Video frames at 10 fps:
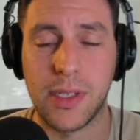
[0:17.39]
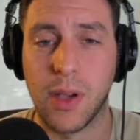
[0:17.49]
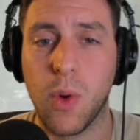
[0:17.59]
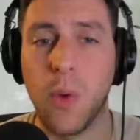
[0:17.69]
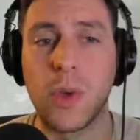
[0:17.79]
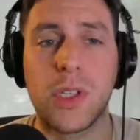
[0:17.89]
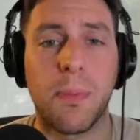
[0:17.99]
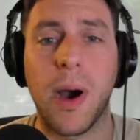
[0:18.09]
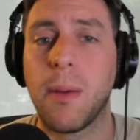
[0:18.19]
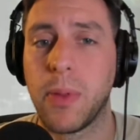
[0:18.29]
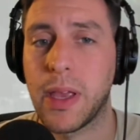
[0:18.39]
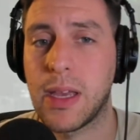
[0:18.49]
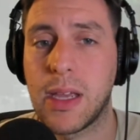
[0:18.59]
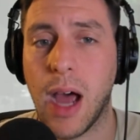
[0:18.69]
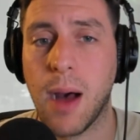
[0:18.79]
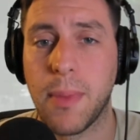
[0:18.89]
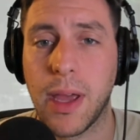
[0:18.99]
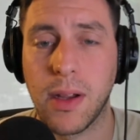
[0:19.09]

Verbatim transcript: Like, what was the public comment?